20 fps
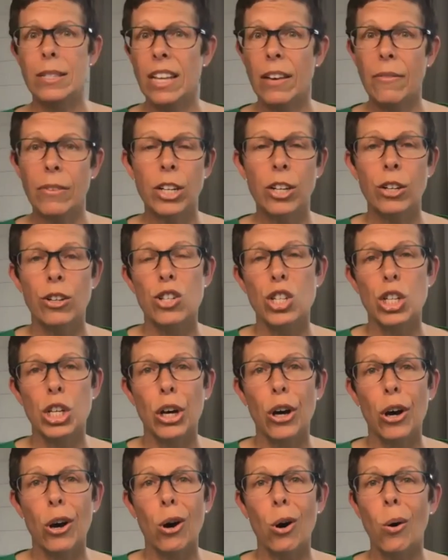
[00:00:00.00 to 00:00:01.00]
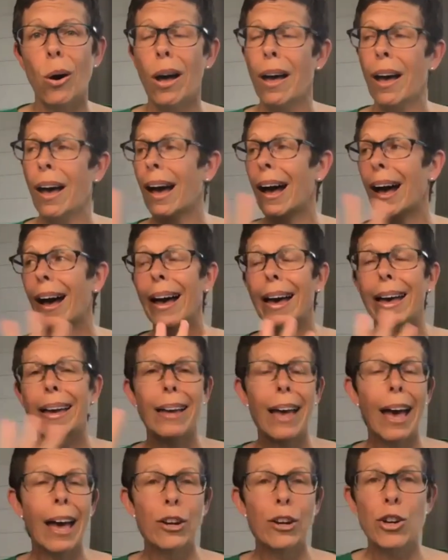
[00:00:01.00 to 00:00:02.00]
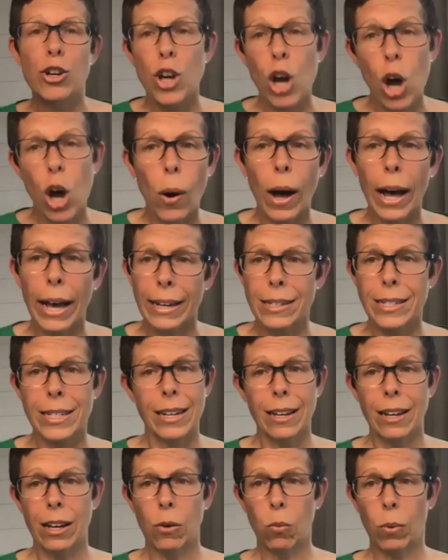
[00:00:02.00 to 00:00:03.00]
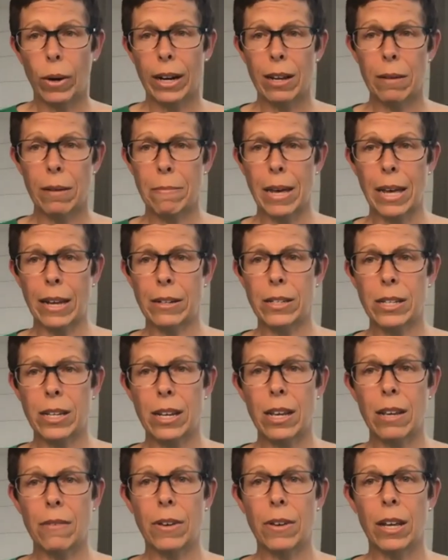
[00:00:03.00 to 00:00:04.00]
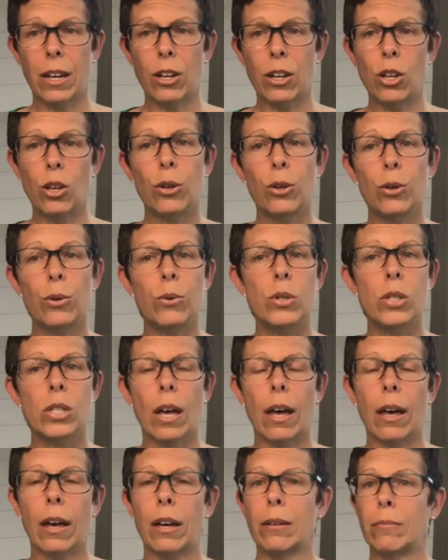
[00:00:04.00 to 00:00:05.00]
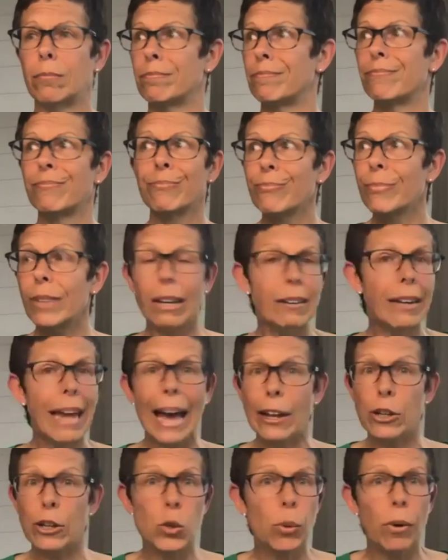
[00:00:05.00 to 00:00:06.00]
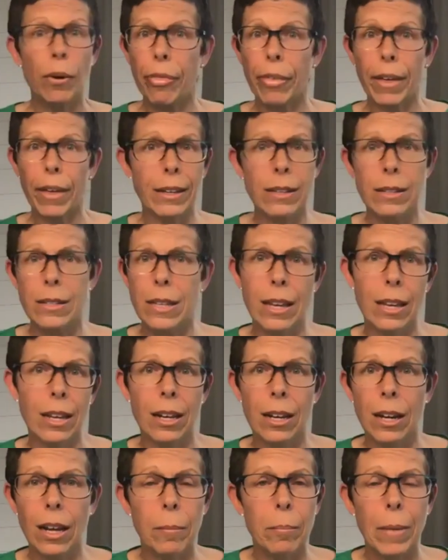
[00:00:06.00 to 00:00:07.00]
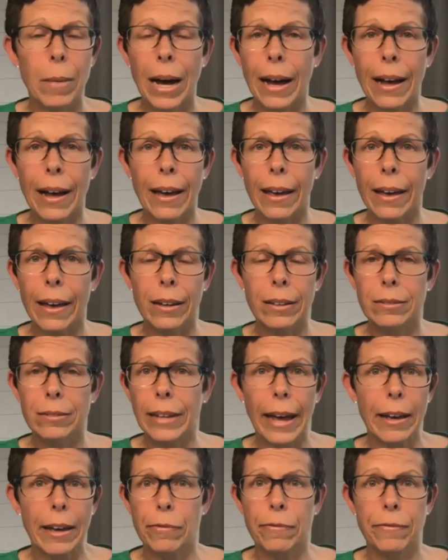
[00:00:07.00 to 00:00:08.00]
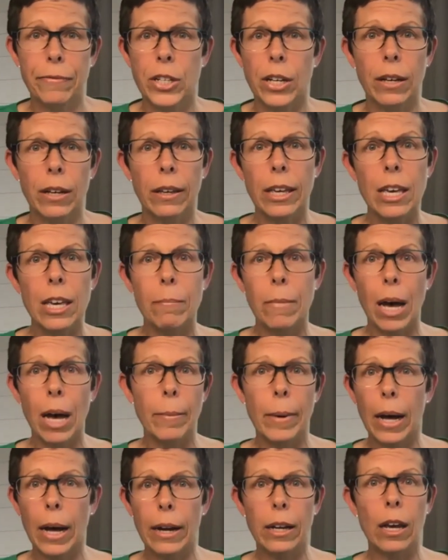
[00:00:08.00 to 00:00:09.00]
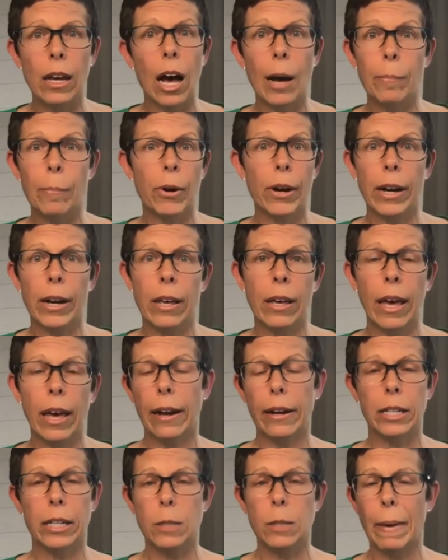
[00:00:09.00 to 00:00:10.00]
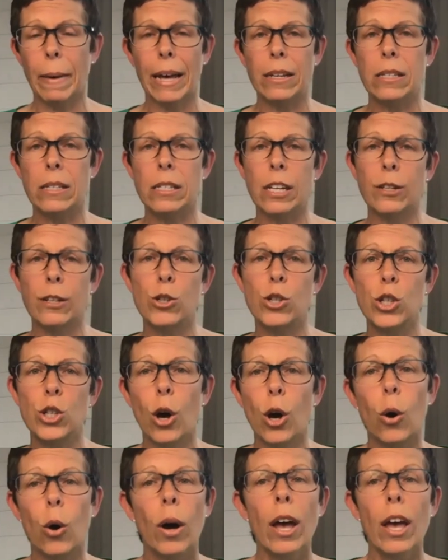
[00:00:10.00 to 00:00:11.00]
seven years ago, I had no idea what it meant to even use. Um, natural things in my life to keep my body operating at its best. And so